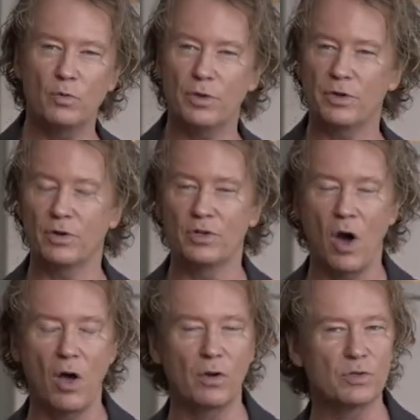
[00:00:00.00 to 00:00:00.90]
with your
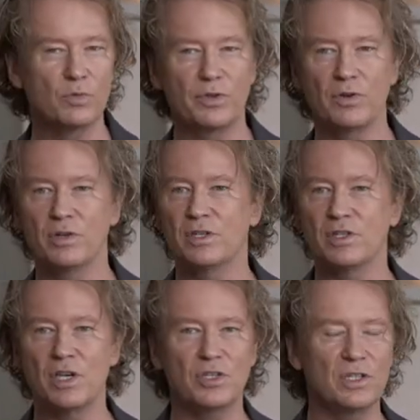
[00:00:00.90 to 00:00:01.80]
dollars, with your
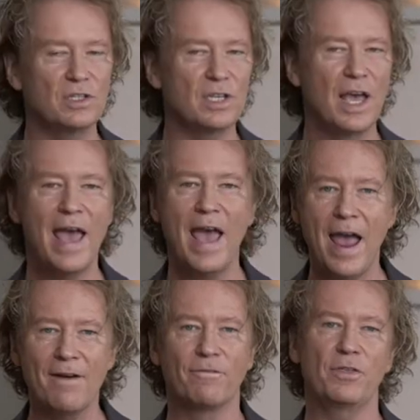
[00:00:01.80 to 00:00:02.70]
decisions,
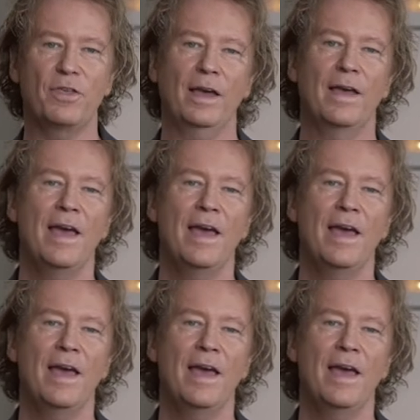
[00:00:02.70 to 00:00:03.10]
everything.